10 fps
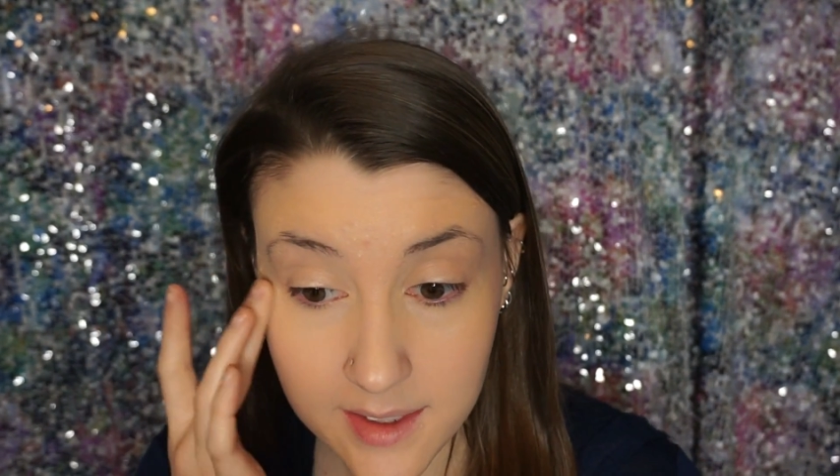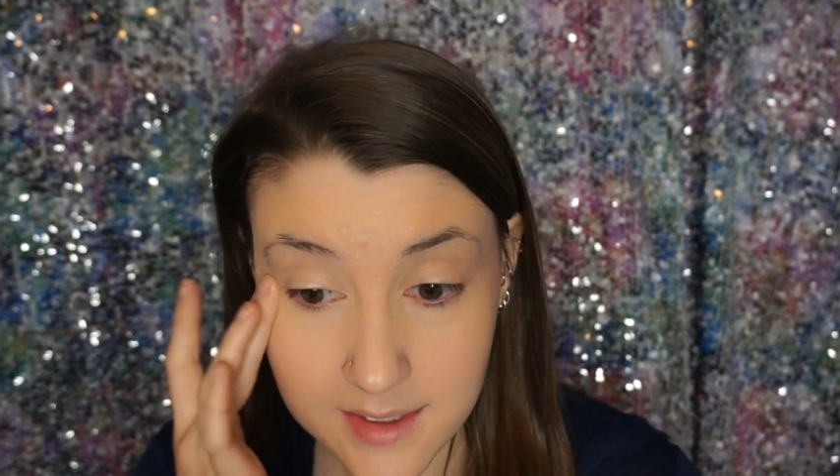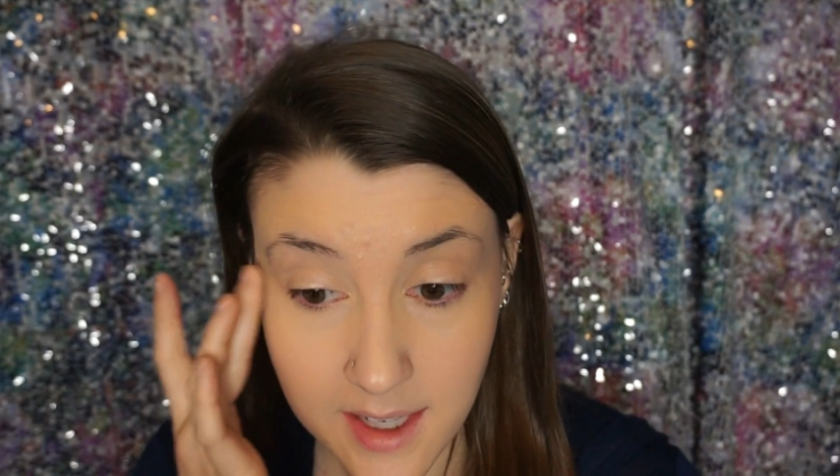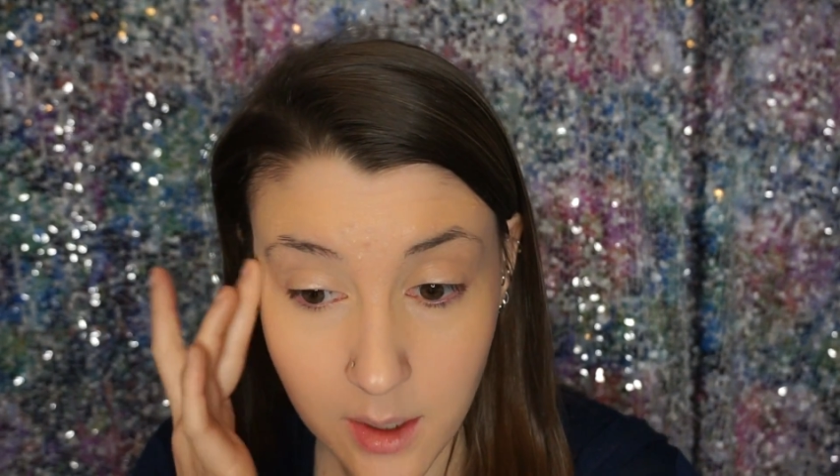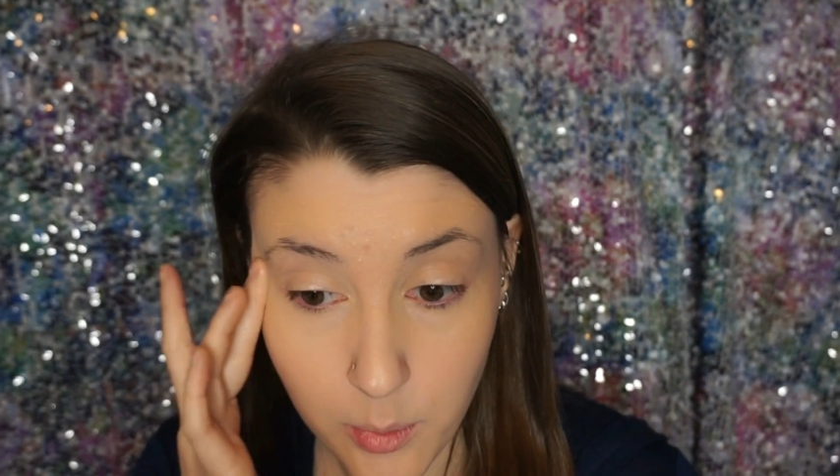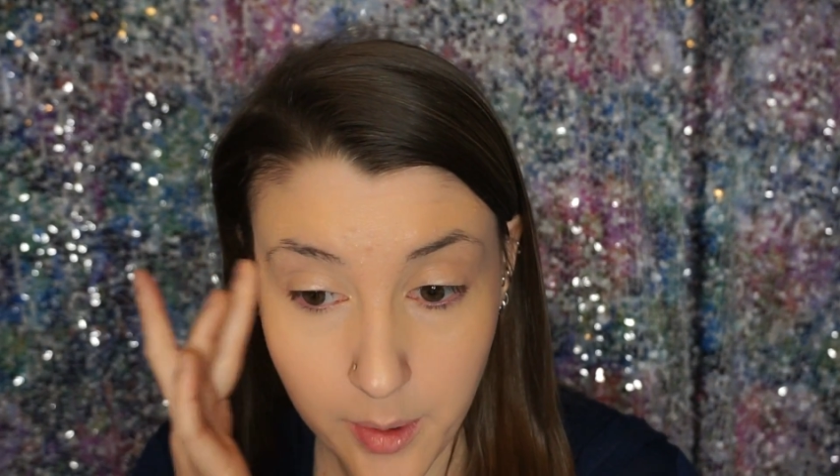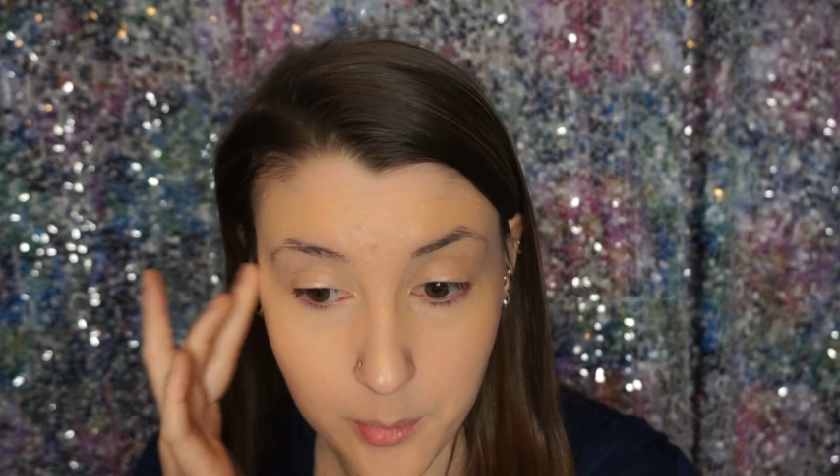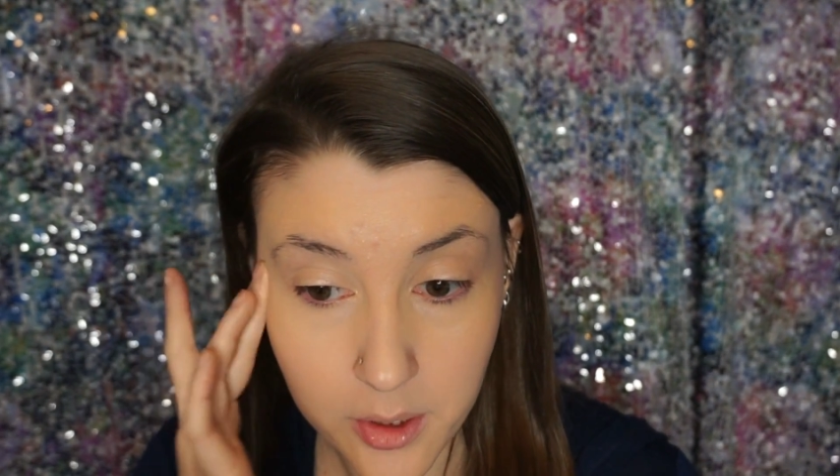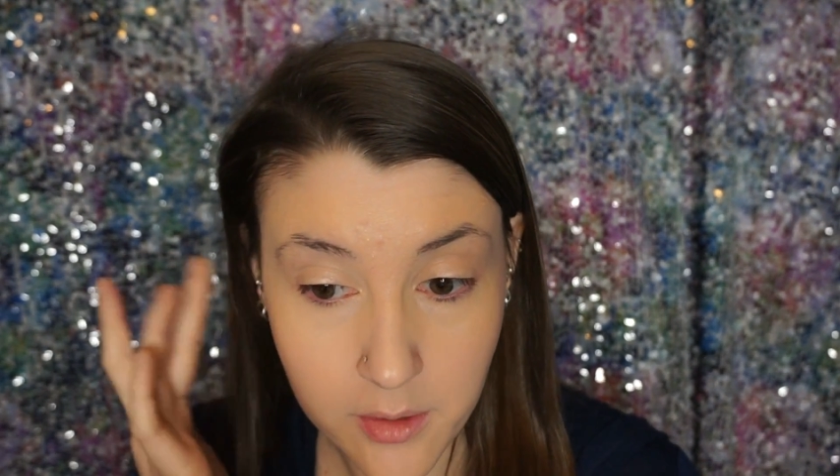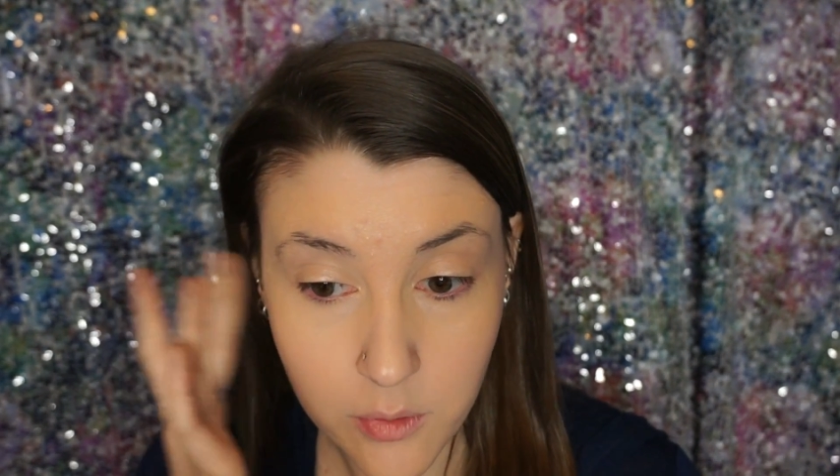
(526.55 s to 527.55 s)
That's kind of what
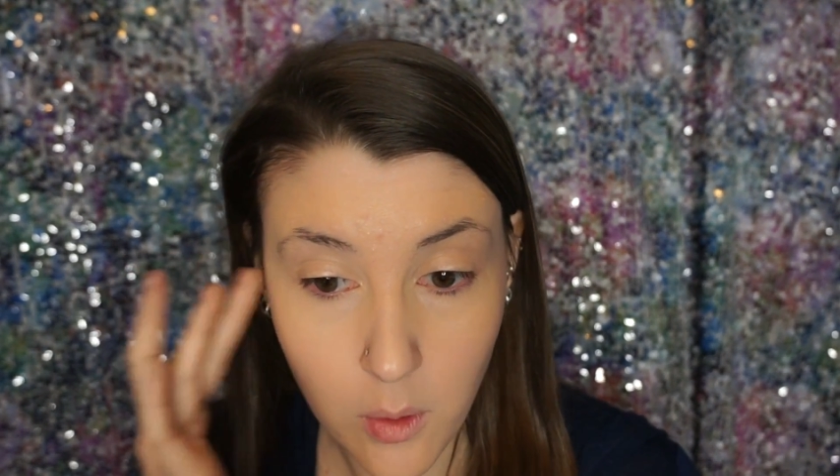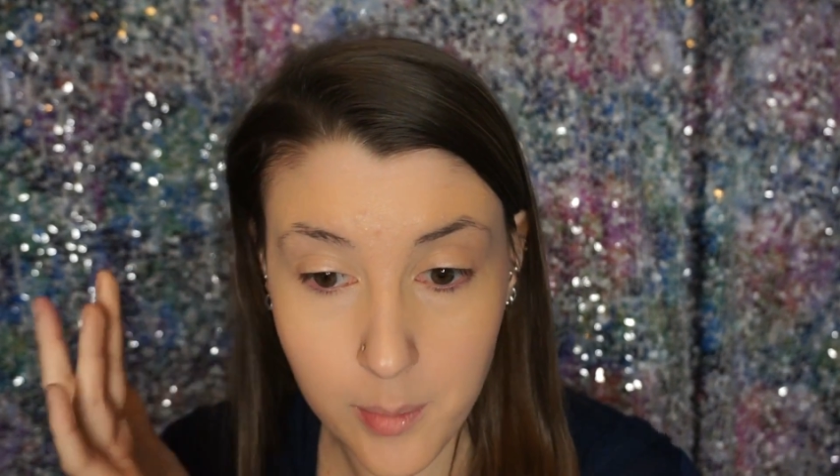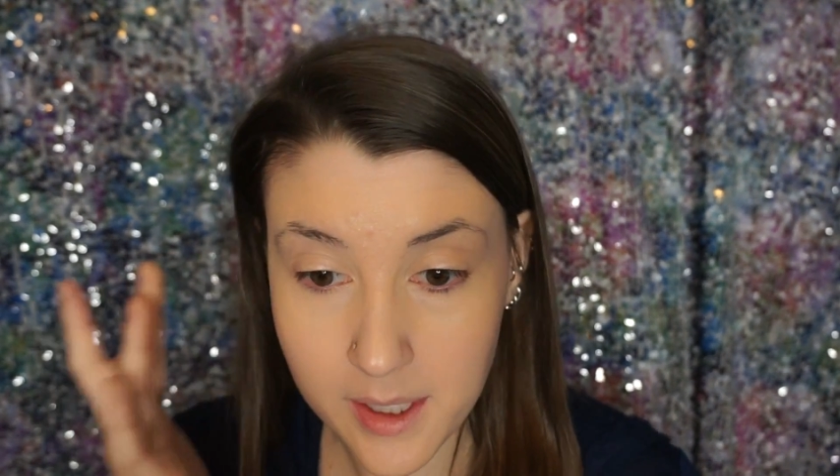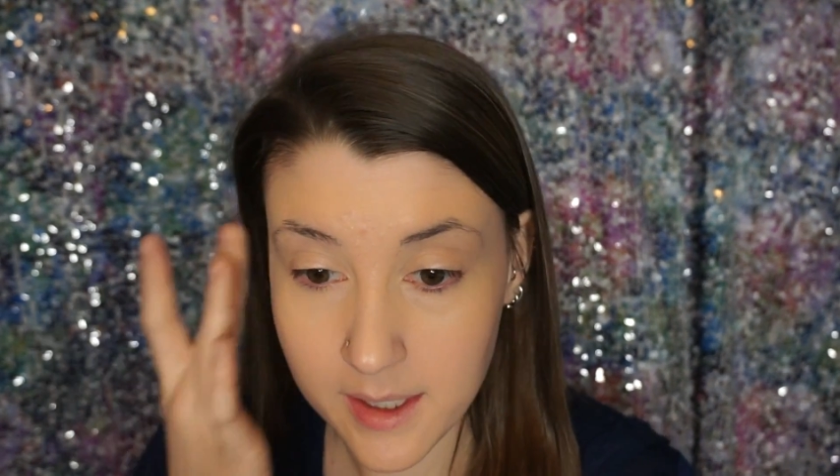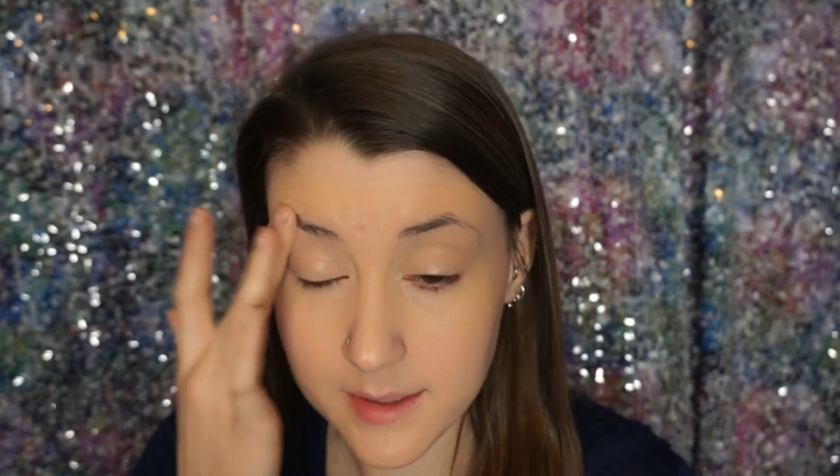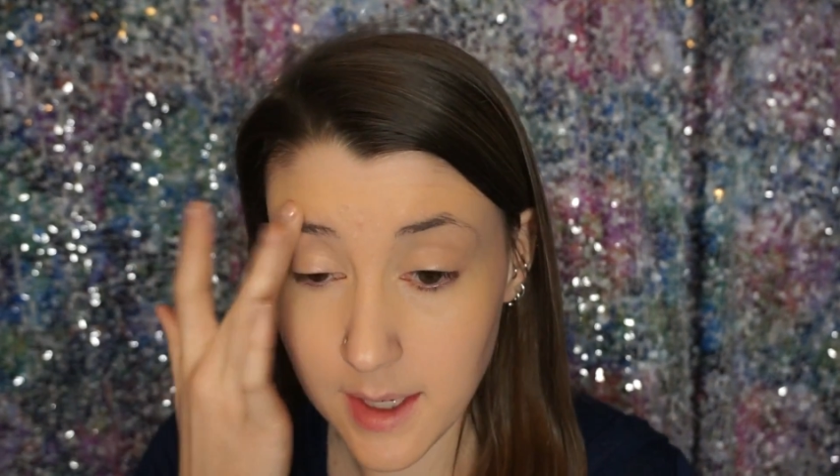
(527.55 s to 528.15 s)
I'm looking for because